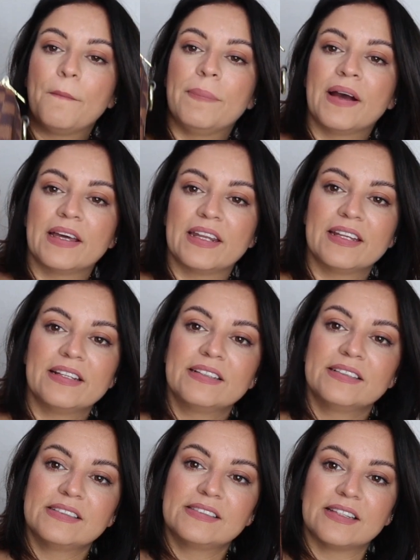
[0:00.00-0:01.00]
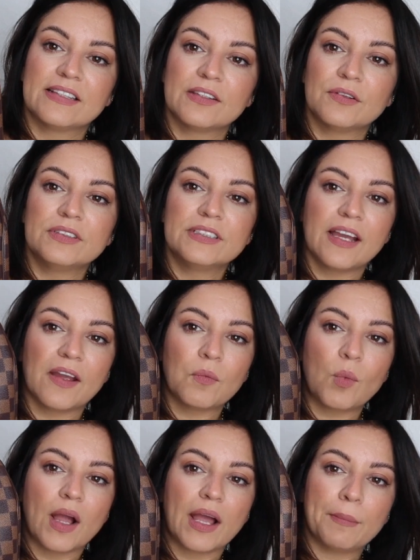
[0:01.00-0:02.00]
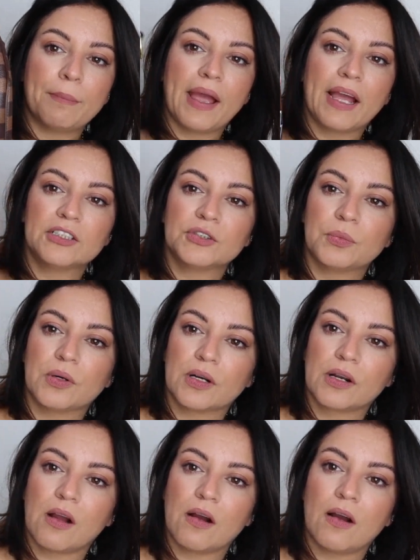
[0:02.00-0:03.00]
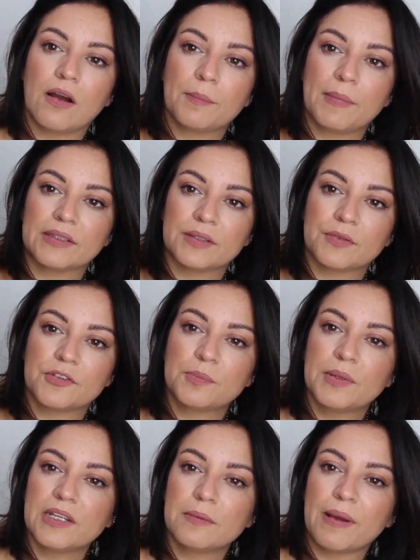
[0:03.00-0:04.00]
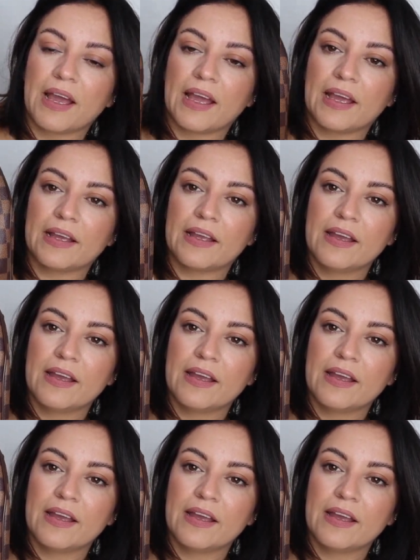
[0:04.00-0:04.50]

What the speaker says: But it is a little DIY patchwork on my little Speedy bag.